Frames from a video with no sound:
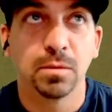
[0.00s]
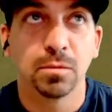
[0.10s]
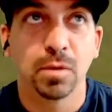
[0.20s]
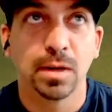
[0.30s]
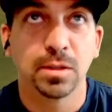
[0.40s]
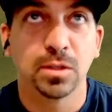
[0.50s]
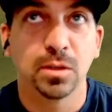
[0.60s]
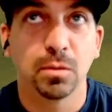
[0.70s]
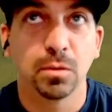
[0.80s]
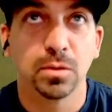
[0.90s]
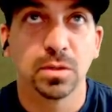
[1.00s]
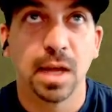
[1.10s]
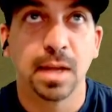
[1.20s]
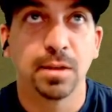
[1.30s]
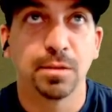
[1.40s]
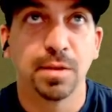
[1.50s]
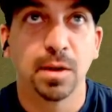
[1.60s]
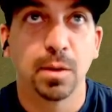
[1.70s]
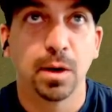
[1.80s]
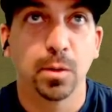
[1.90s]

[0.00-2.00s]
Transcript: right, so you don't lose the end of the fairway,